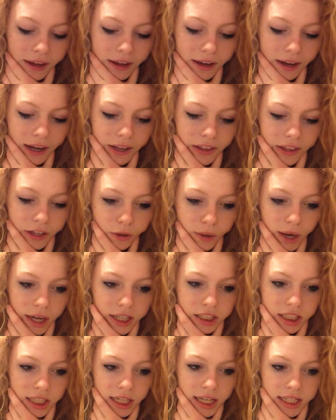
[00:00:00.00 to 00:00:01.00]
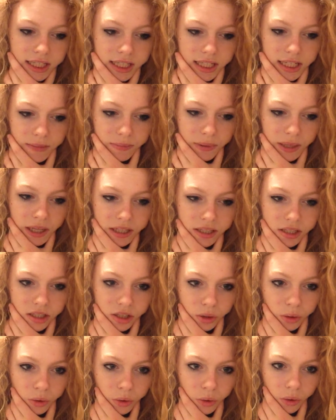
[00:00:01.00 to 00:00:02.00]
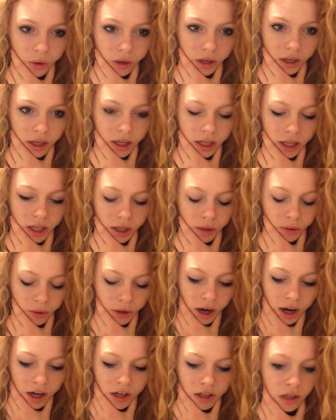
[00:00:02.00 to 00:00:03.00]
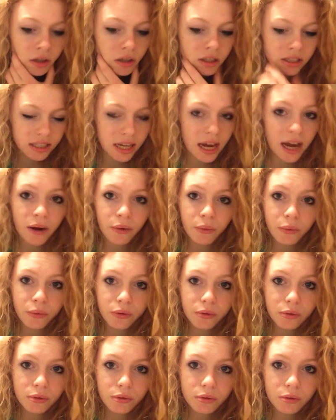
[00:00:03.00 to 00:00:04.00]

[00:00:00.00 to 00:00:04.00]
and then gradually as he begins to talk he'll kind of look down